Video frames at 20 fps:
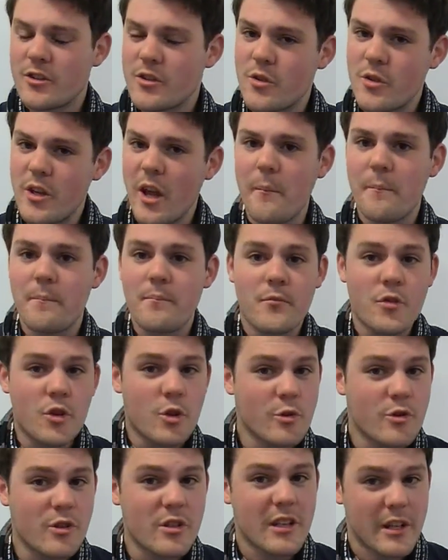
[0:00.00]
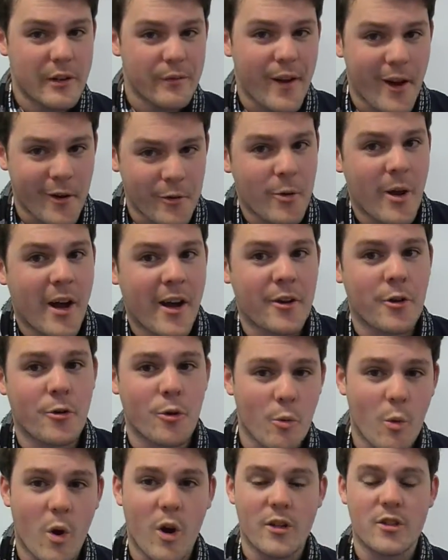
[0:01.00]
So yep, you should give Anohana
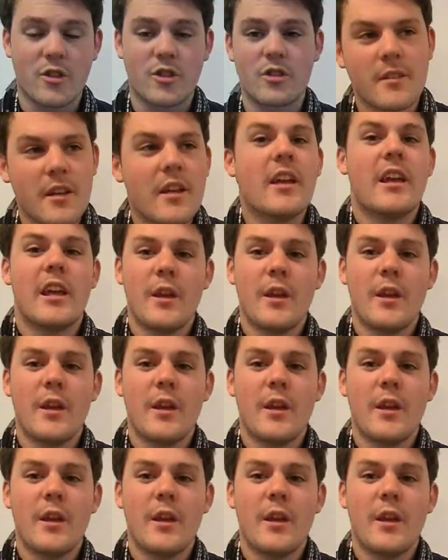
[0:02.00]
a watch.